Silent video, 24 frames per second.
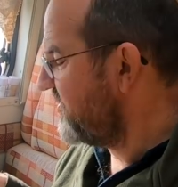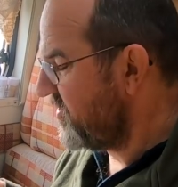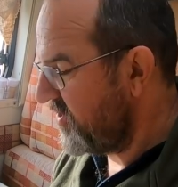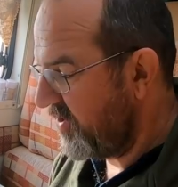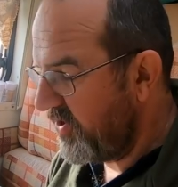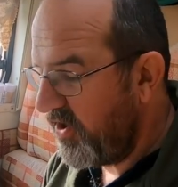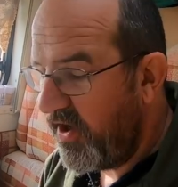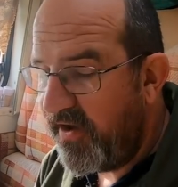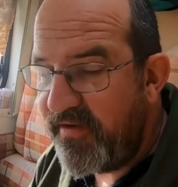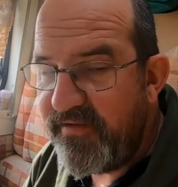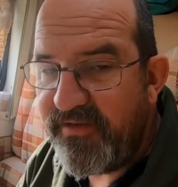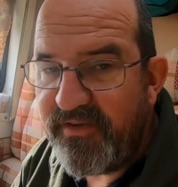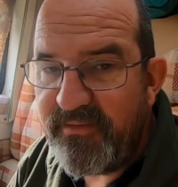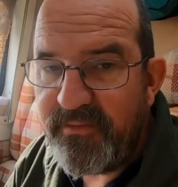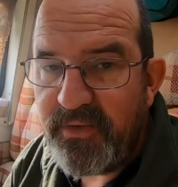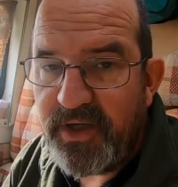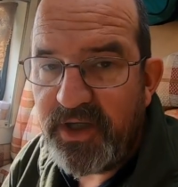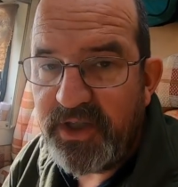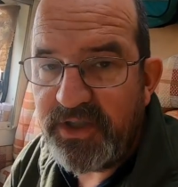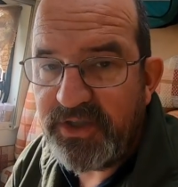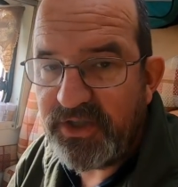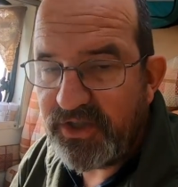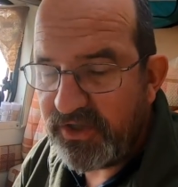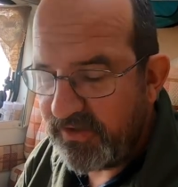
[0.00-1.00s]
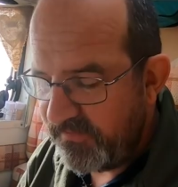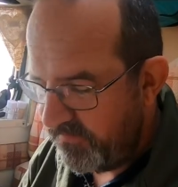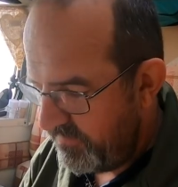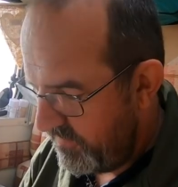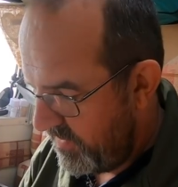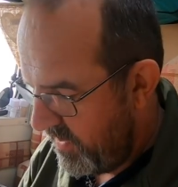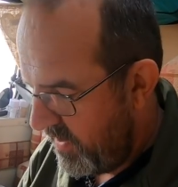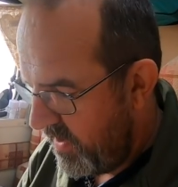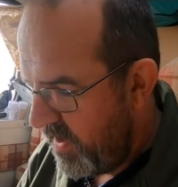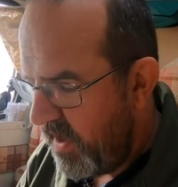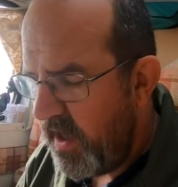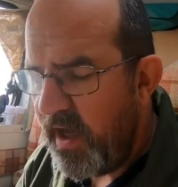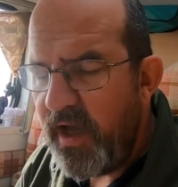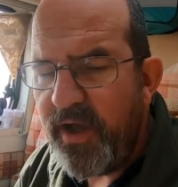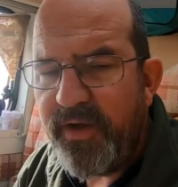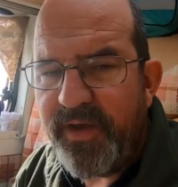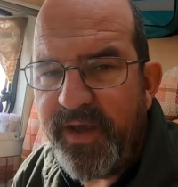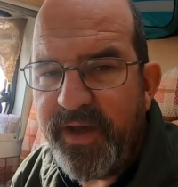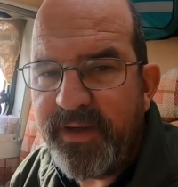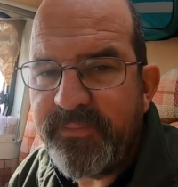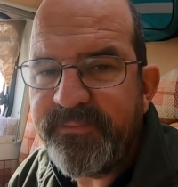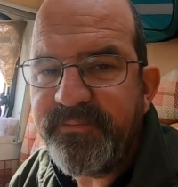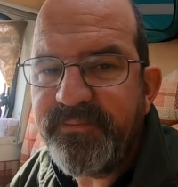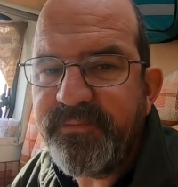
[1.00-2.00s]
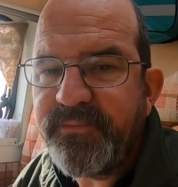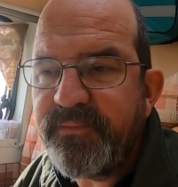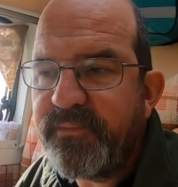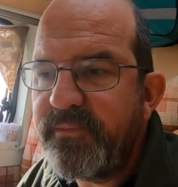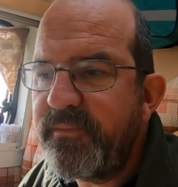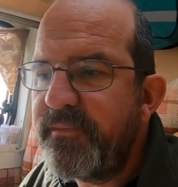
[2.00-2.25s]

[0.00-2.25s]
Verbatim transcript: It's the 9th of March. 9th. Oh, there yeah.